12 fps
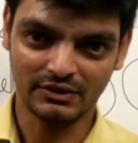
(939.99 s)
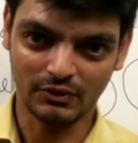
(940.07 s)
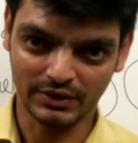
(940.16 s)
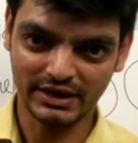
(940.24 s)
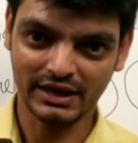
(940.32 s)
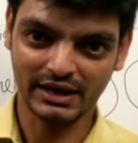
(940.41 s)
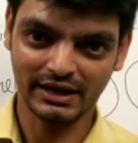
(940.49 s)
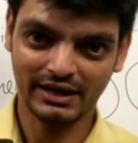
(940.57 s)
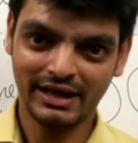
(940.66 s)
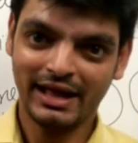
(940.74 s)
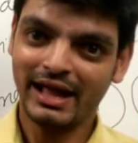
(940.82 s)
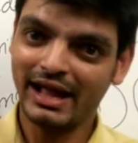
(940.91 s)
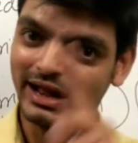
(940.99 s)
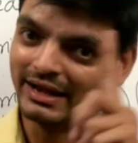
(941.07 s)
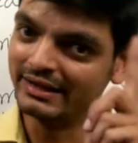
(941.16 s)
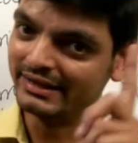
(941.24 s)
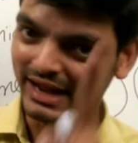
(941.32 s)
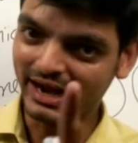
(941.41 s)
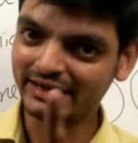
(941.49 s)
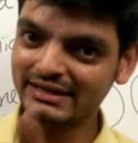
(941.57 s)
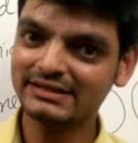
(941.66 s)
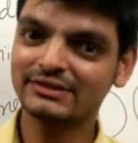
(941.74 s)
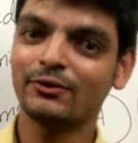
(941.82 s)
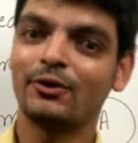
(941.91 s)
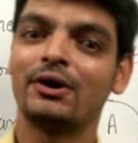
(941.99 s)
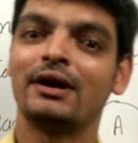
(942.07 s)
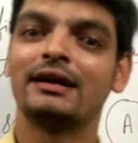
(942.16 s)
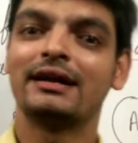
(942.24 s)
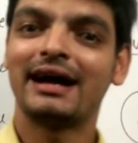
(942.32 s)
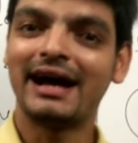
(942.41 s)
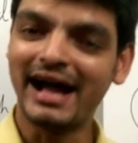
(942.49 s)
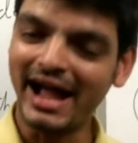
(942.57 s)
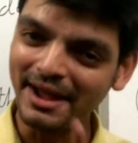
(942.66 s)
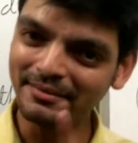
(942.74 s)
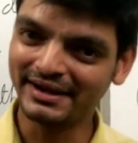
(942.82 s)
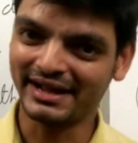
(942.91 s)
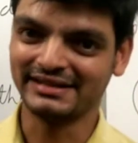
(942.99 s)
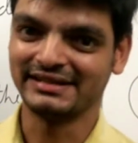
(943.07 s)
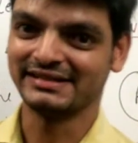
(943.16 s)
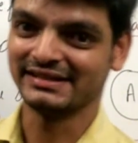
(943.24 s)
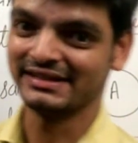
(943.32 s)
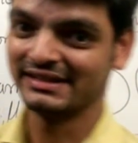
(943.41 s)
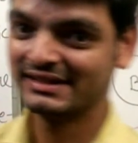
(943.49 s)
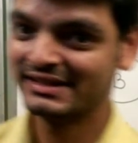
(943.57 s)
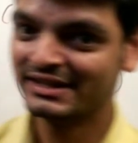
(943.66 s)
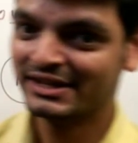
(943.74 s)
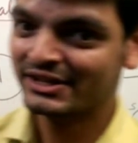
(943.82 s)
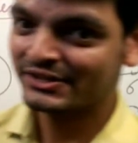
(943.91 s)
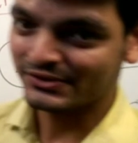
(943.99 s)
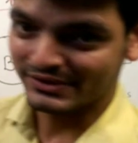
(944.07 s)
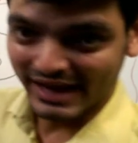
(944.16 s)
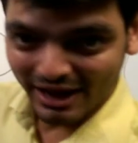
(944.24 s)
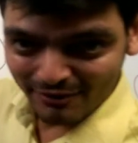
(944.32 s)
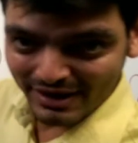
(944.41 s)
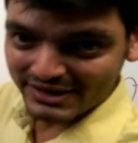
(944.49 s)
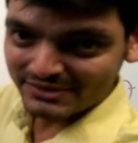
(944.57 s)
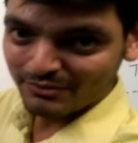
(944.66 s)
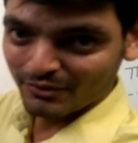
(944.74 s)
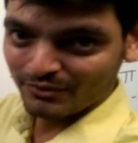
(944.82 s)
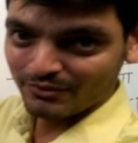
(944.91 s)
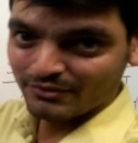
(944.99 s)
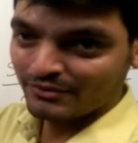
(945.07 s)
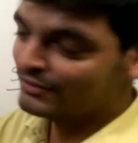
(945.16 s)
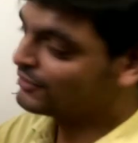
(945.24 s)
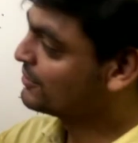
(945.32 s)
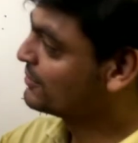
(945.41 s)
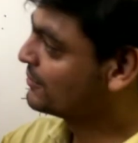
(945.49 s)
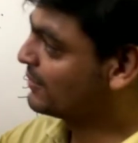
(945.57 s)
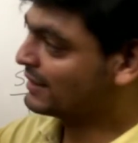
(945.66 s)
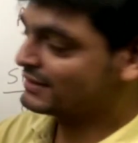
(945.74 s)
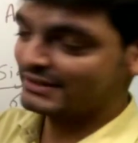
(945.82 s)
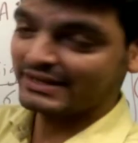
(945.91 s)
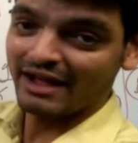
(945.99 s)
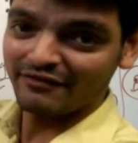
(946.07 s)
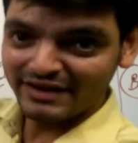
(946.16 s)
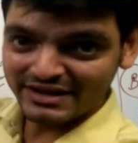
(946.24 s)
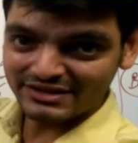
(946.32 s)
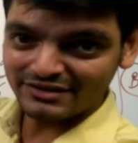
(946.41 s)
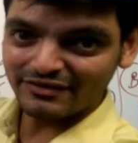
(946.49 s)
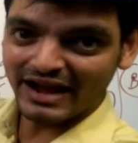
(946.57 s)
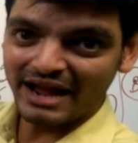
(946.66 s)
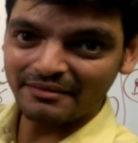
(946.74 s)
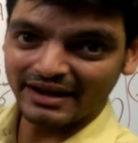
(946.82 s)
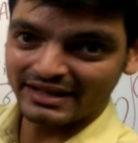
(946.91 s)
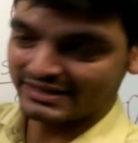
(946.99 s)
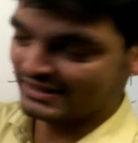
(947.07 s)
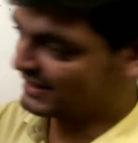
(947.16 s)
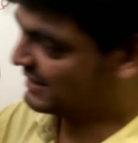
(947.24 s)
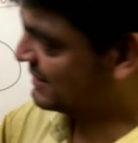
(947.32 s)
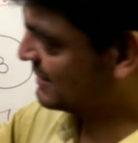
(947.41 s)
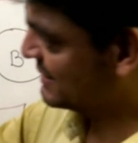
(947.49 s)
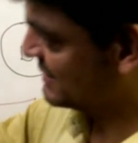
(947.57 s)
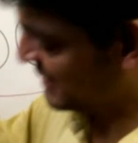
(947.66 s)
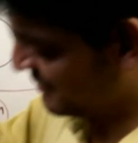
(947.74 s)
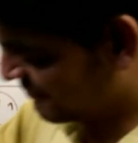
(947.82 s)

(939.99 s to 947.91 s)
Okay, and that is called hybridization. So now let's move towards definition of hybridization. See,